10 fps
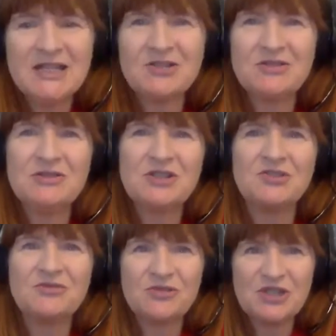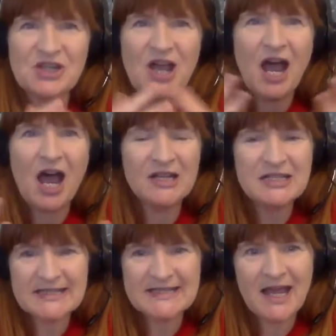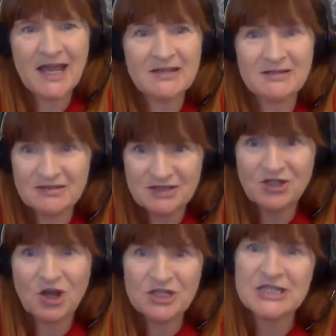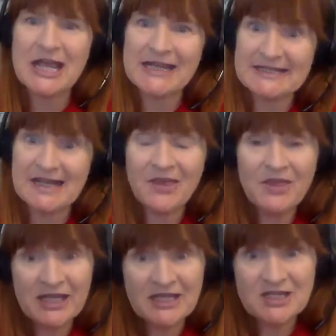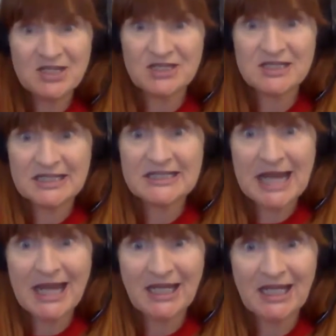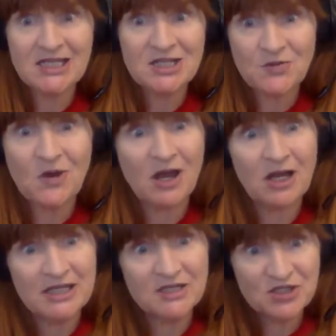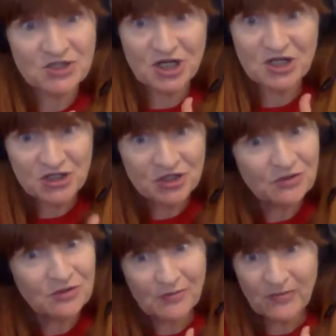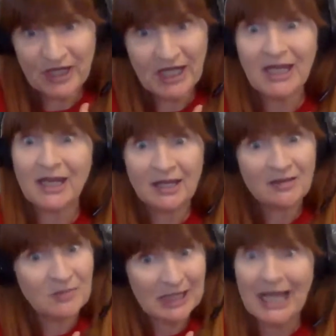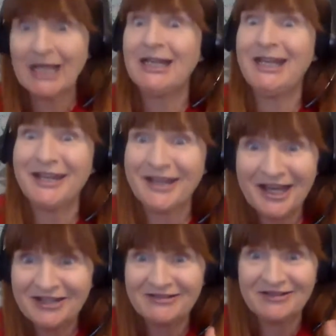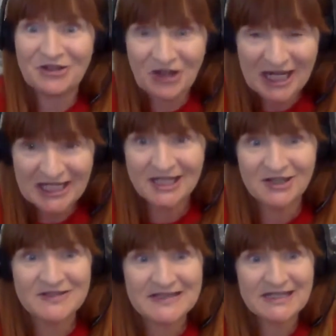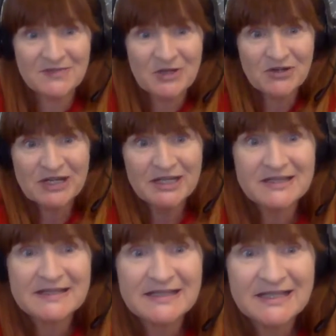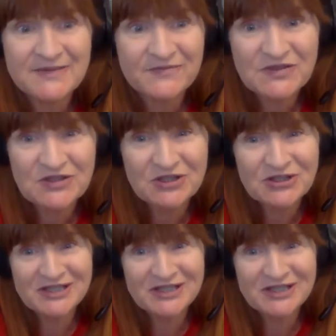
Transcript: to understand context and then to take it into our instructional thinking and planning and creating those experiences for students?